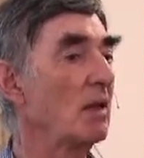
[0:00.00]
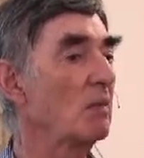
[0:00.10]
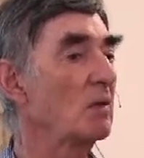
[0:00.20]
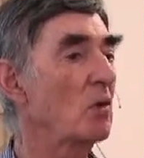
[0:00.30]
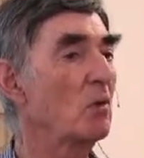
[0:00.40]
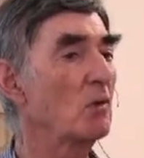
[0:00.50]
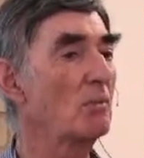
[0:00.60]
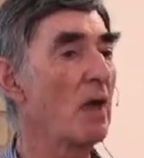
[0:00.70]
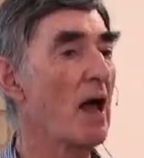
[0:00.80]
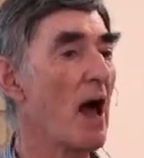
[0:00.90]

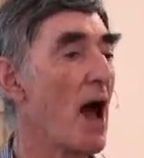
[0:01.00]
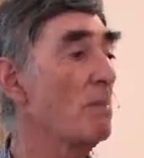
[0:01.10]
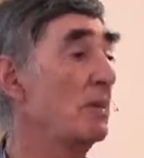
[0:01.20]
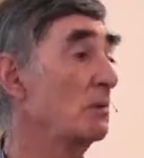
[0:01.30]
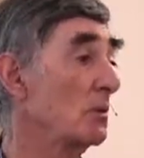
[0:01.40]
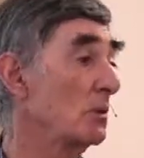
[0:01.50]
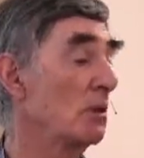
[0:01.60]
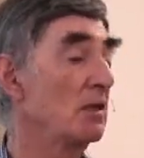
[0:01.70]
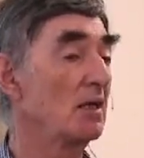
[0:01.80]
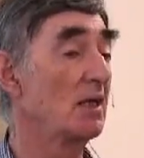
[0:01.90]
Habiru,
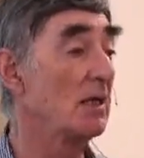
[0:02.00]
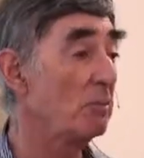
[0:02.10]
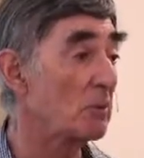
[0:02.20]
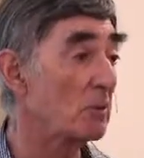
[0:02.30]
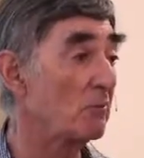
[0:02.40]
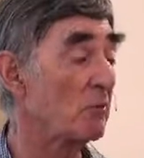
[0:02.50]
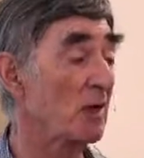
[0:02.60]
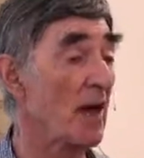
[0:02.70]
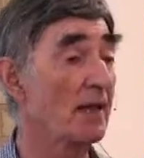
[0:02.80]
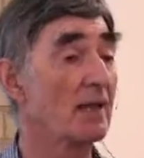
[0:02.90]
Hebrew if you
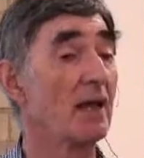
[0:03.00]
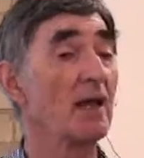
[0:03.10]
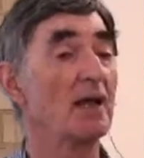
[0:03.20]
like.